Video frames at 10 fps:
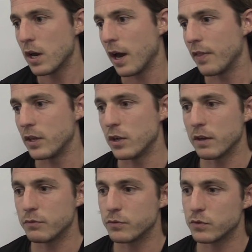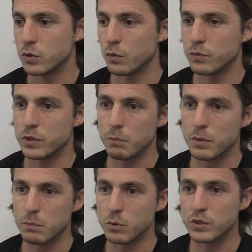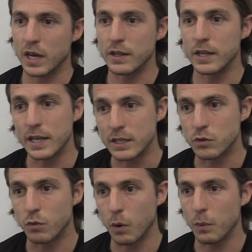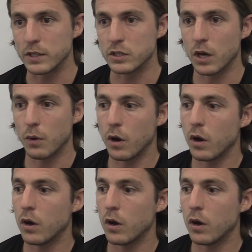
And then you'll have sort of some people saying that it is the right way to go.